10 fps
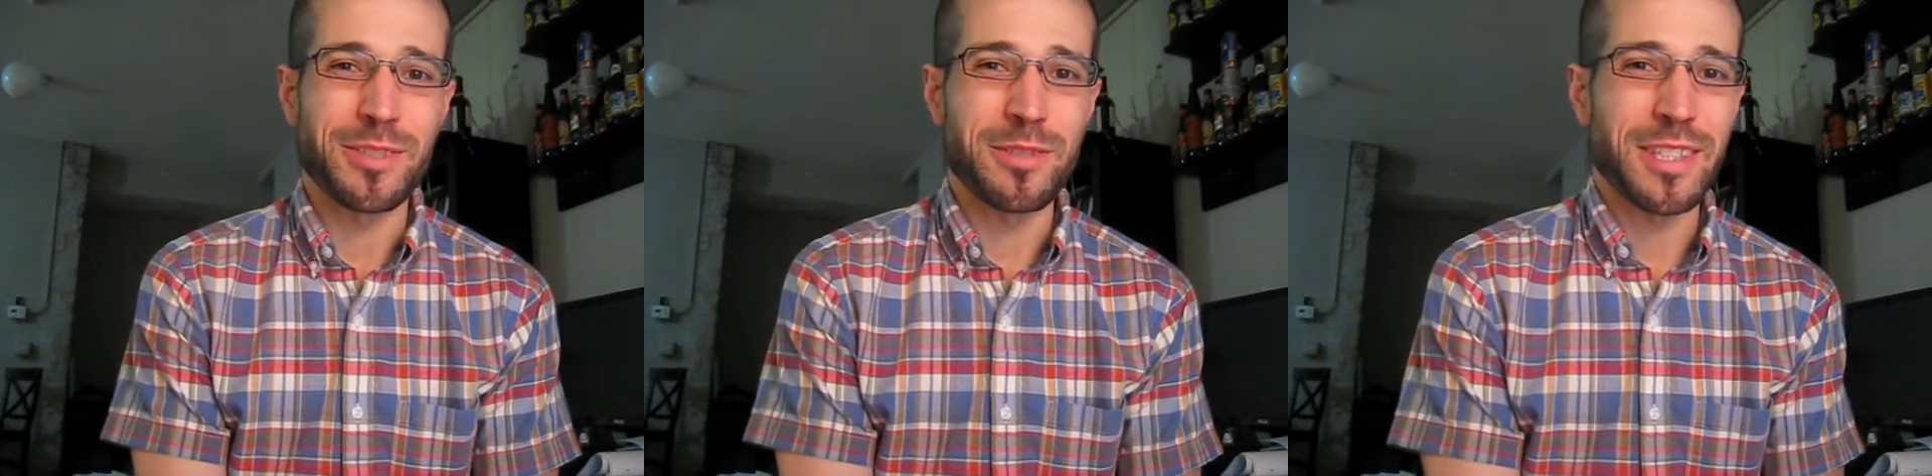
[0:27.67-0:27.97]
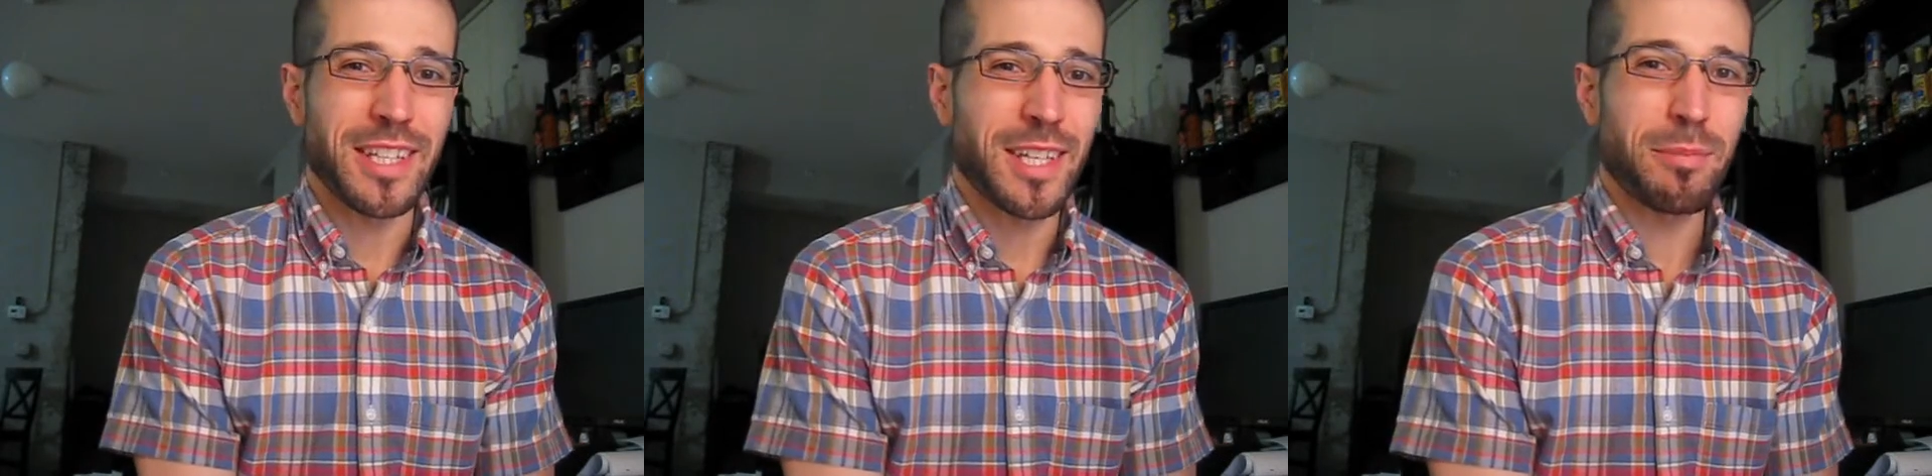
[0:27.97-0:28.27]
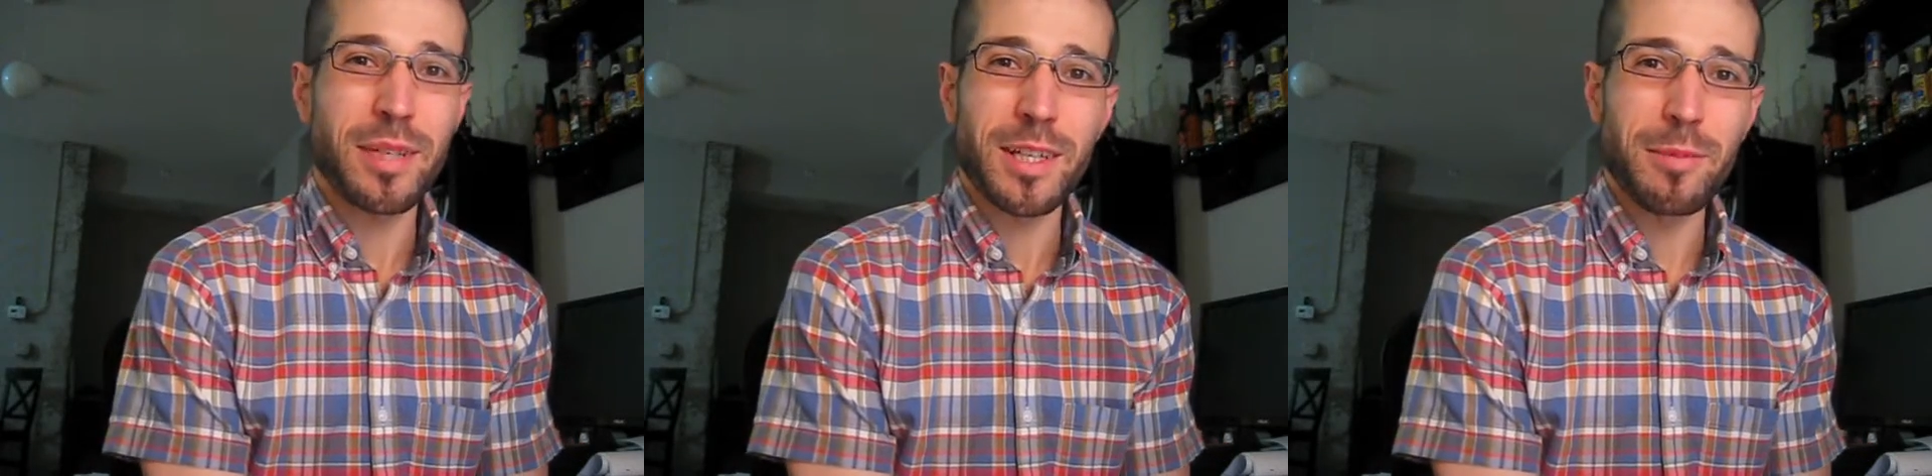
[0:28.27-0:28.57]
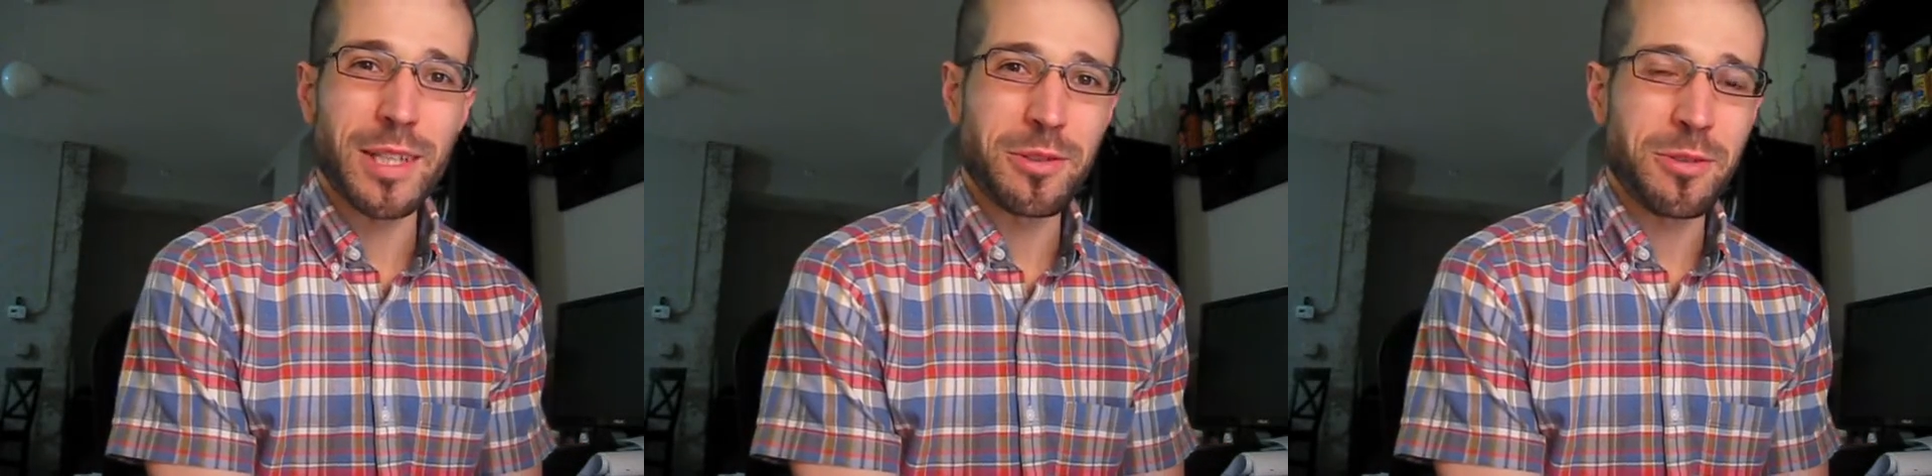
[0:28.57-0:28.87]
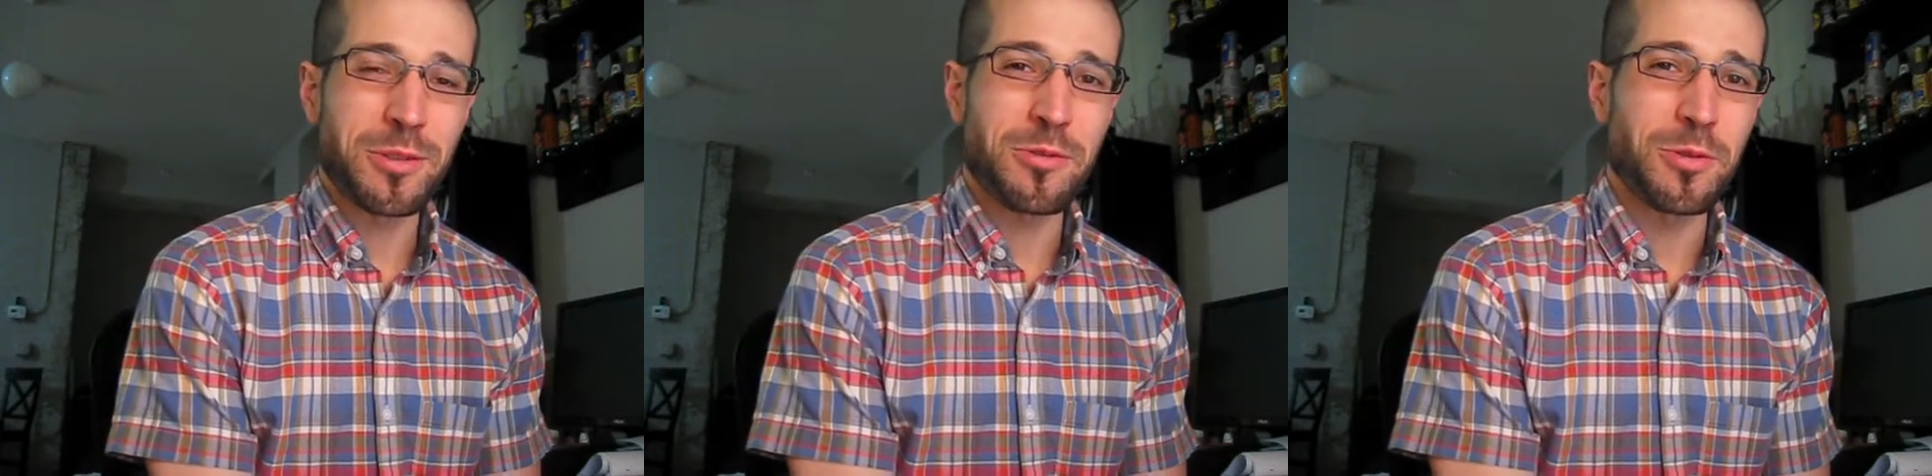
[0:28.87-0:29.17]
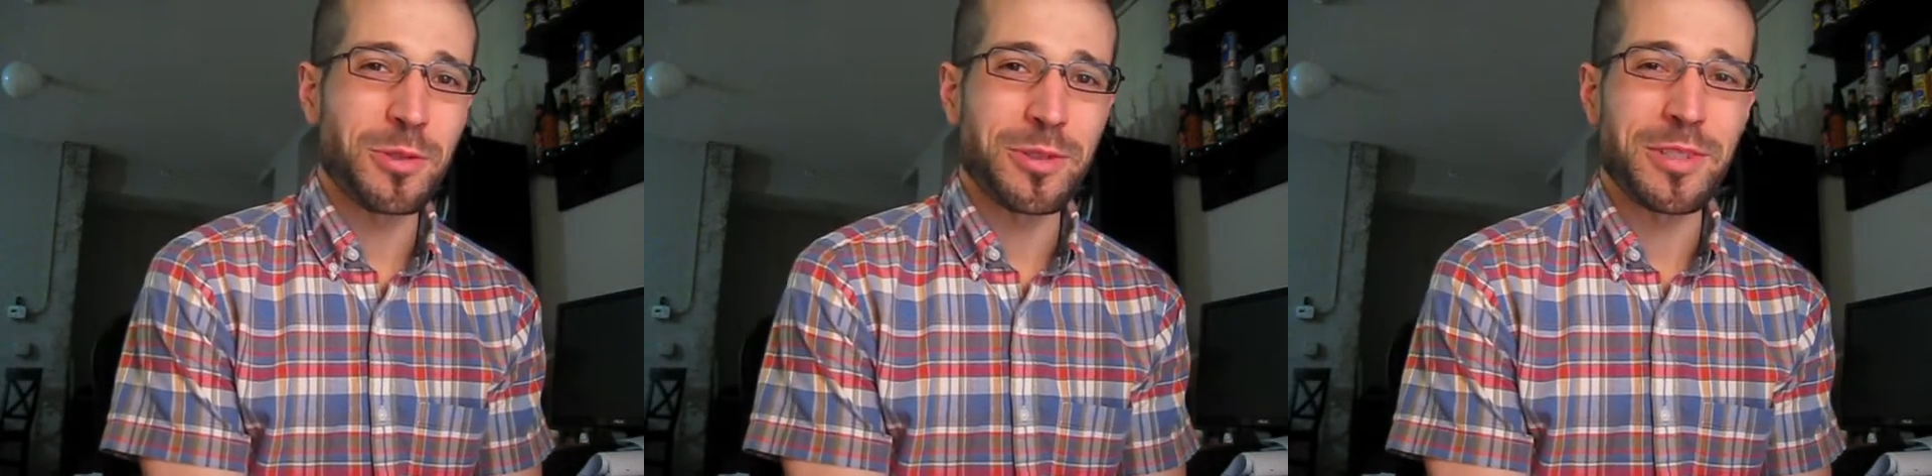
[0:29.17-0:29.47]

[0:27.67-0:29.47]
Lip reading: using a PIC microcontroller,